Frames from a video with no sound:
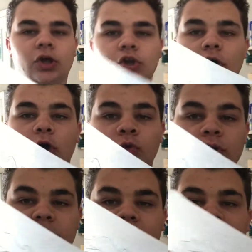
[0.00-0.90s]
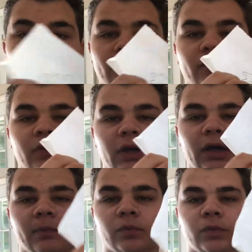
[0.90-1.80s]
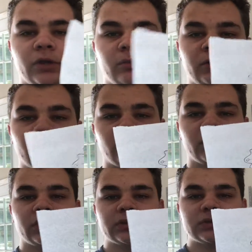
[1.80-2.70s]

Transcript: an oak leaf that we're going to be doing.